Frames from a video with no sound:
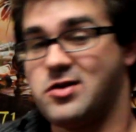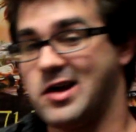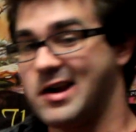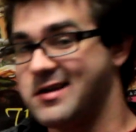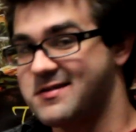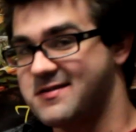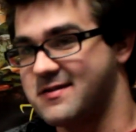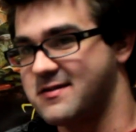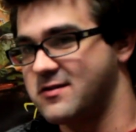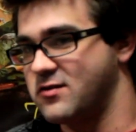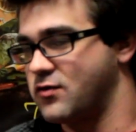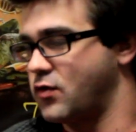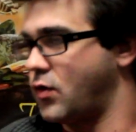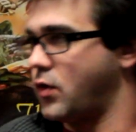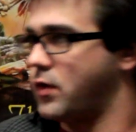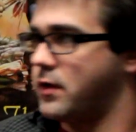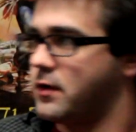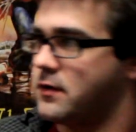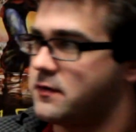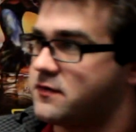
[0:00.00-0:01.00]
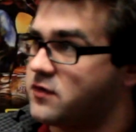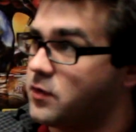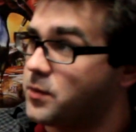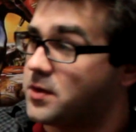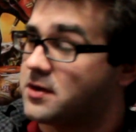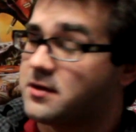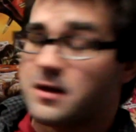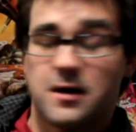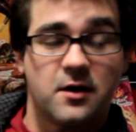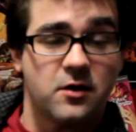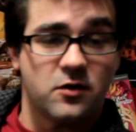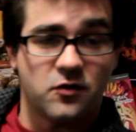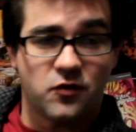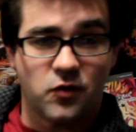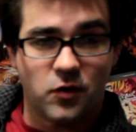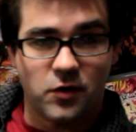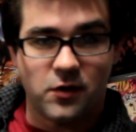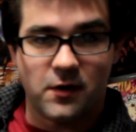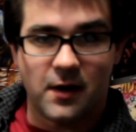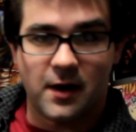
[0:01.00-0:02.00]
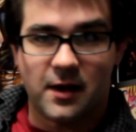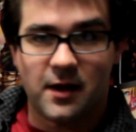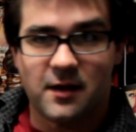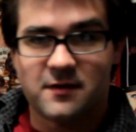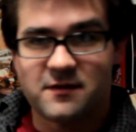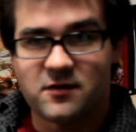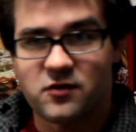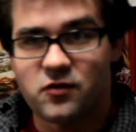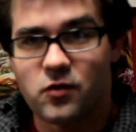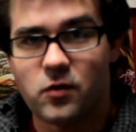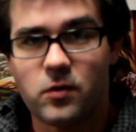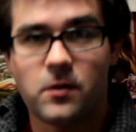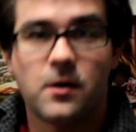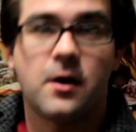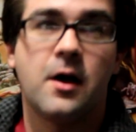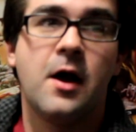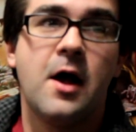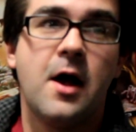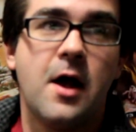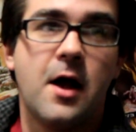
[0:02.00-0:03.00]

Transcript: Genesis controller, your Super Nintendo controller, your NES controller,